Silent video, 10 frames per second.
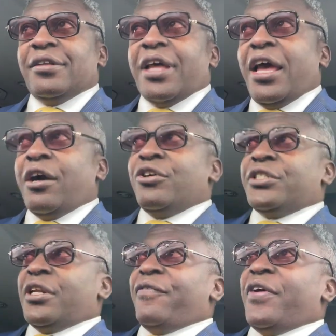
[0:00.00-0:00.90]
Hey, are you
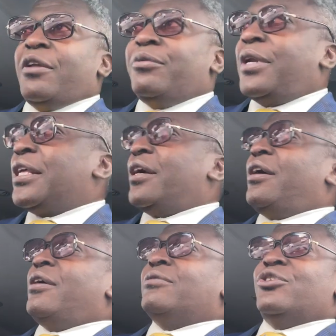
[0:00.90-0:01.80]
still available? Like,
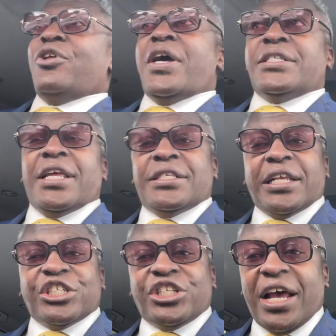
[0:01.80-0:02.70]
oh, you know, I said you didn't
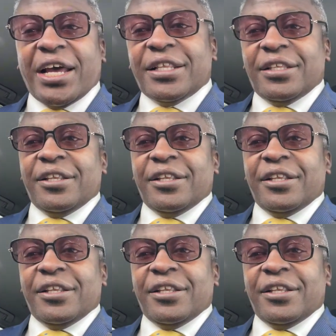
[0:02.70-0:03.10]
take the shot.